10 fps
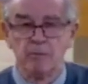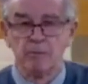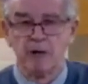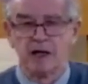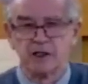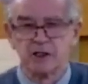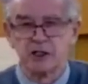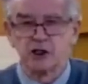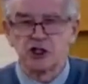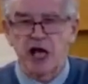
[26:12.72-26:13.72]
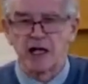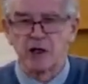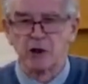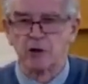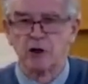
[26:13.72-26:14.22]
Marriage is a
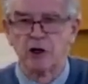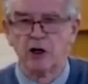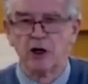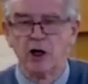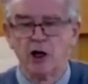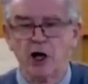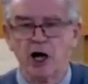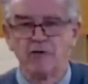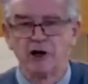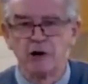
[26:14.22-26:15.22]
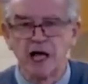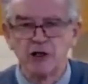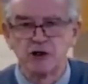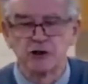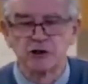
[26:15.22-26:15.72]
shadow of our
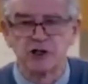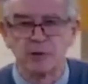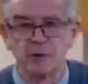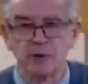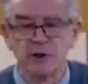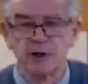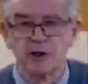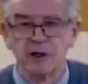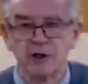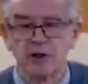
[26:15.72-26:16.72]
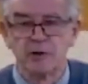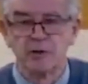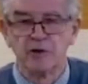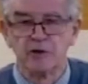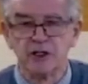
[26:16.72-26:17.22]
relationship
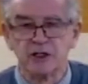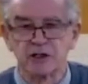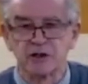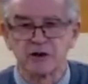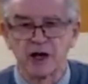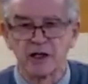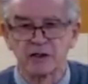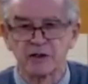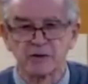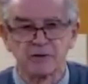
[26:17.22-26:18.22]
with Jesus Christ.